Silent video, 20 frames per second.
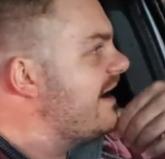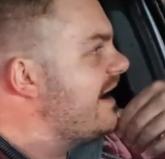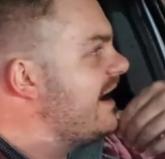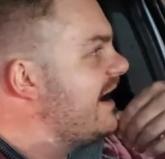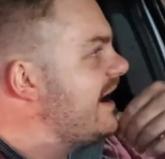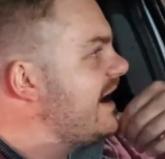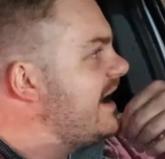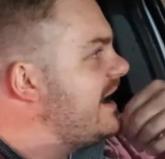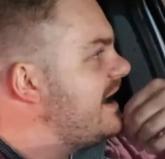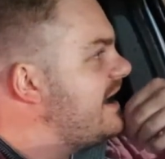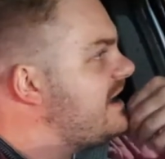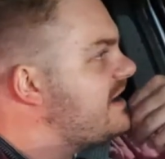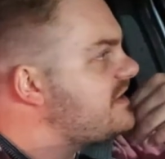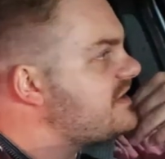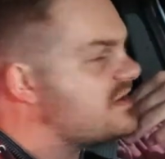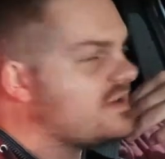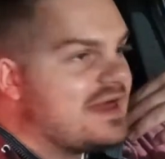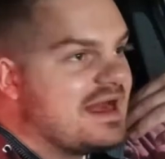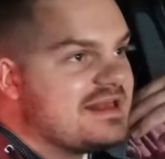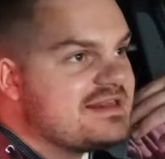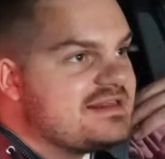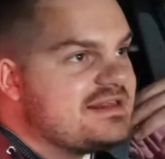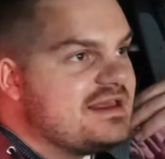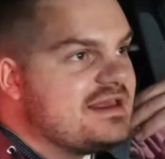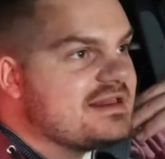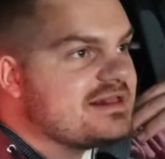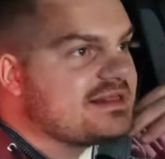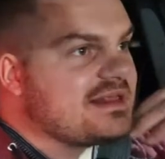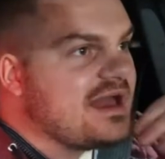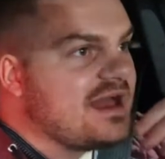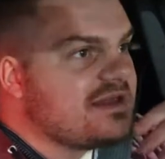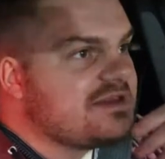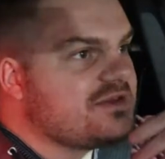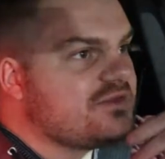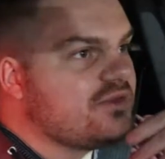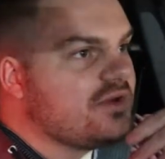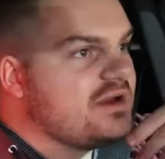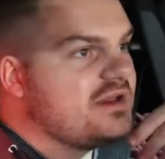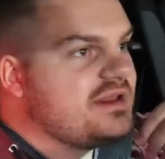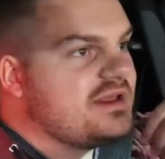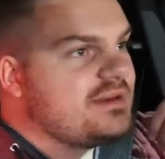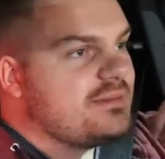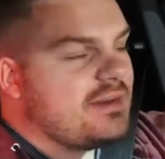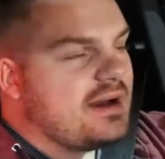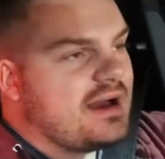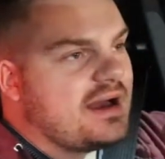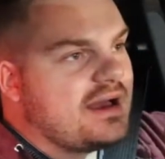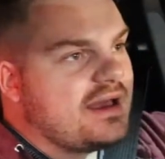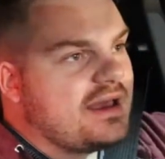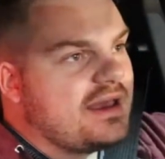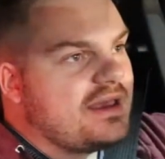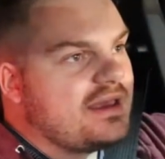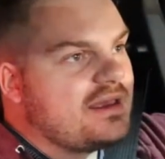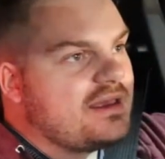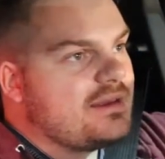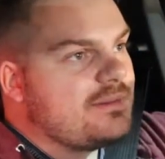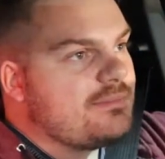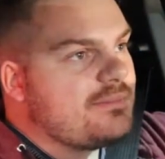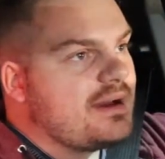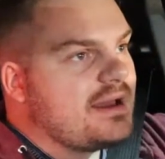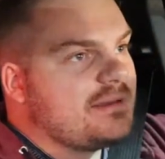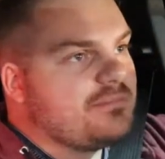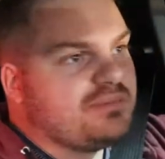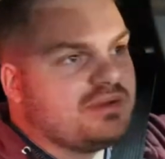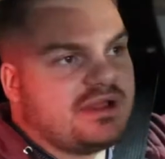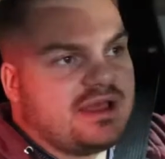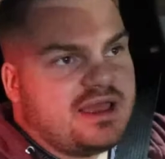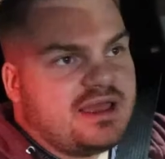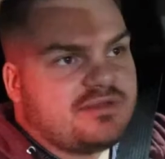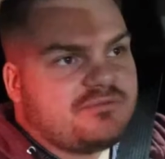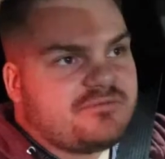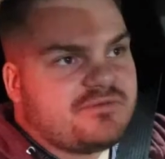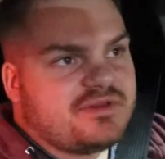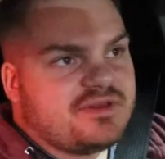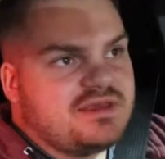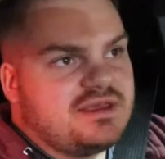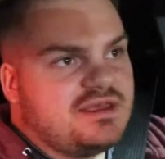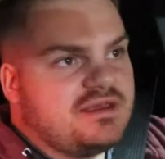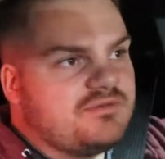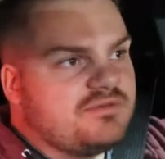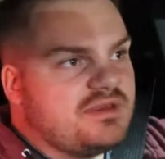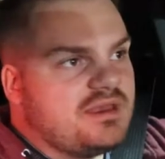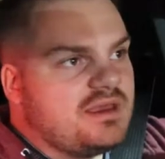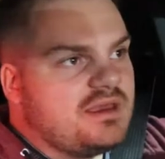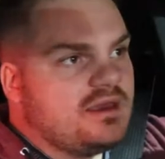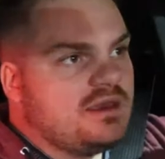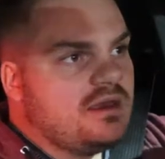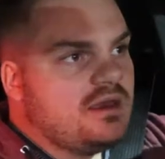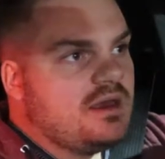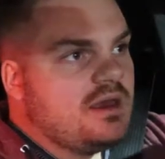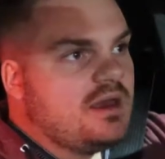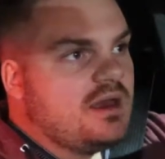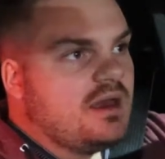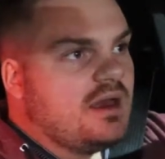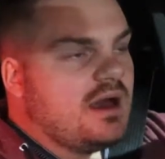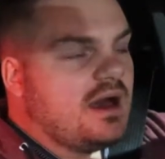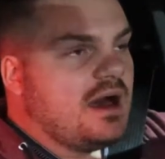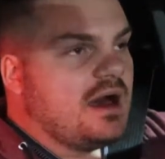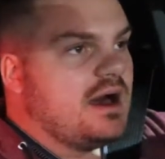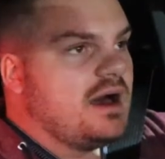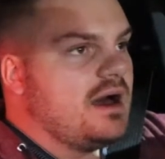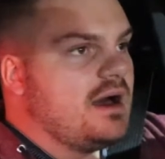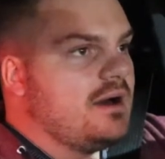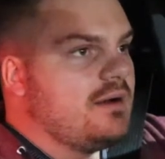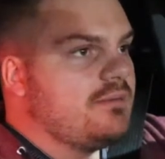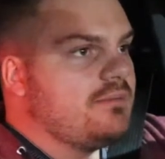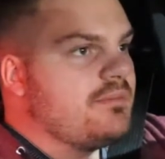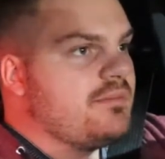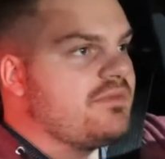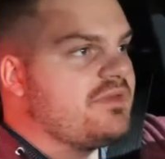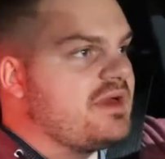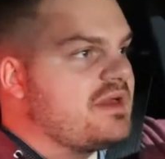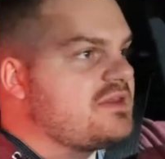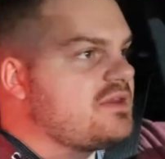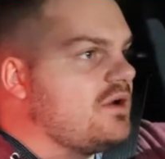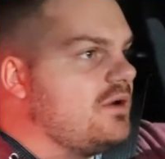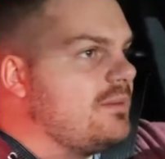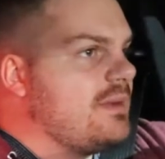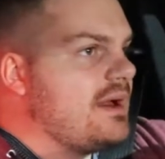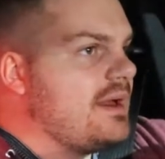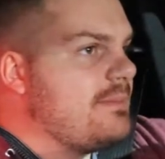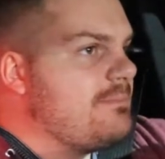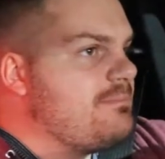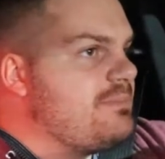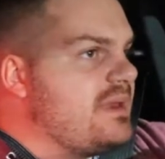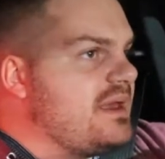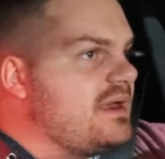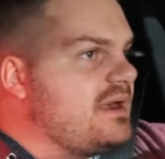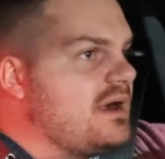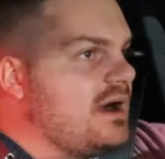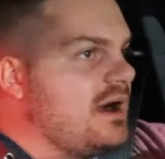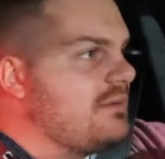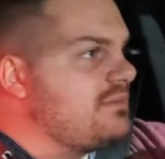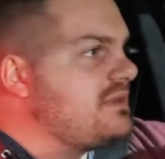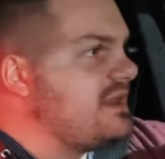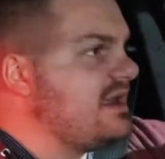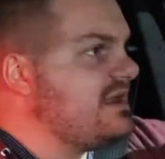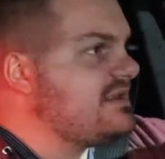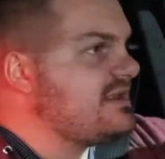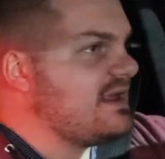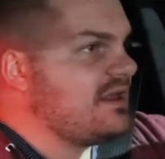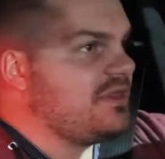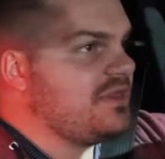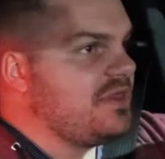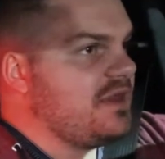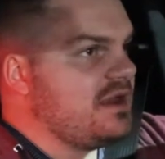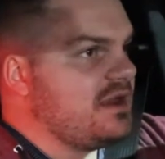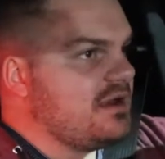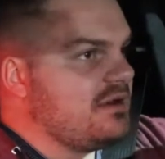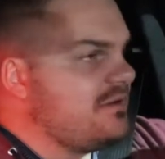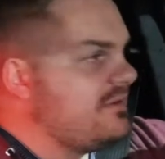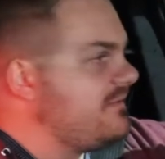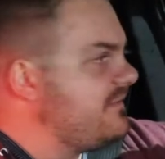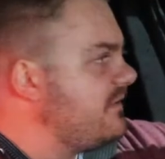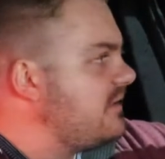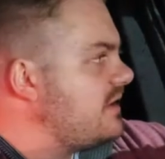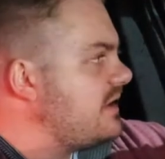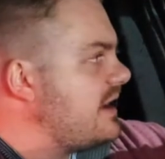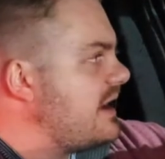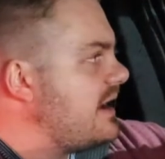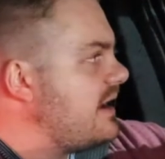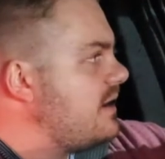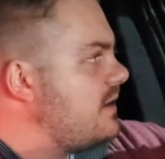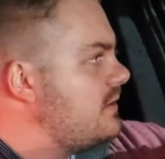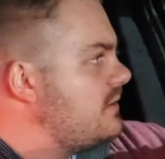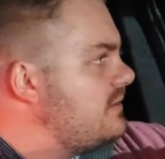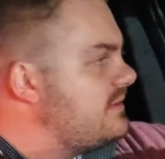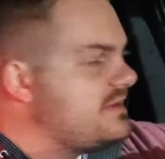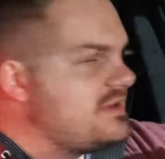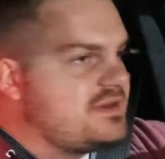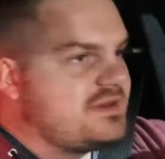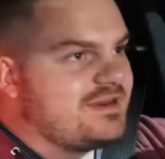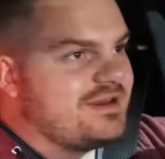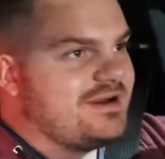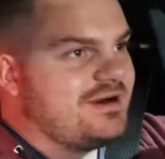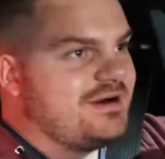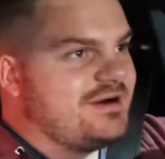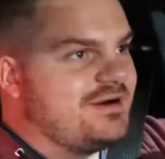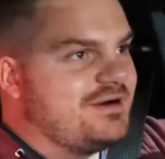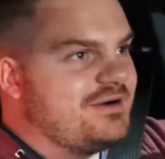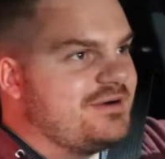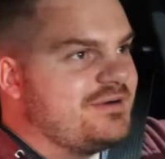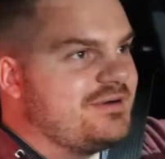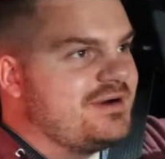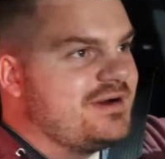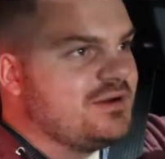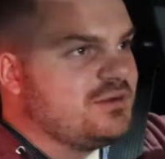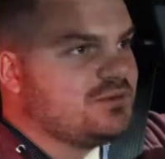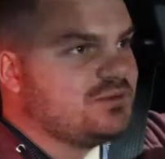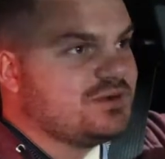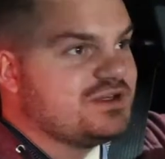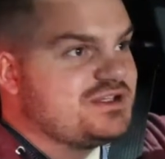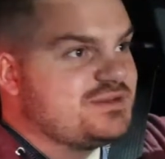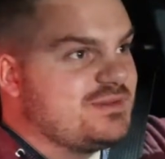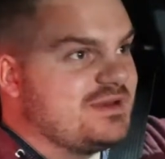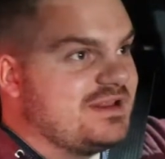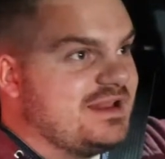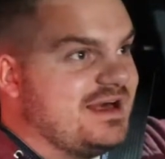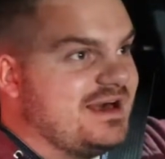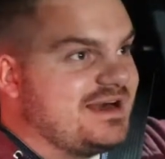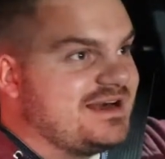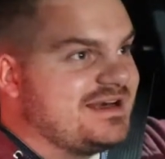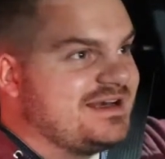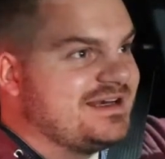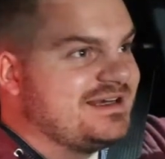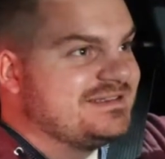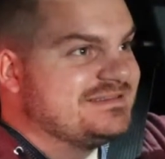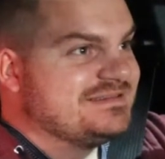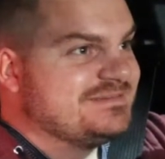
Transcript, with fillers: Uh, so that's it. That's really my my plan for the evening. Um, that's all my big updates I think for now. So wish me luck.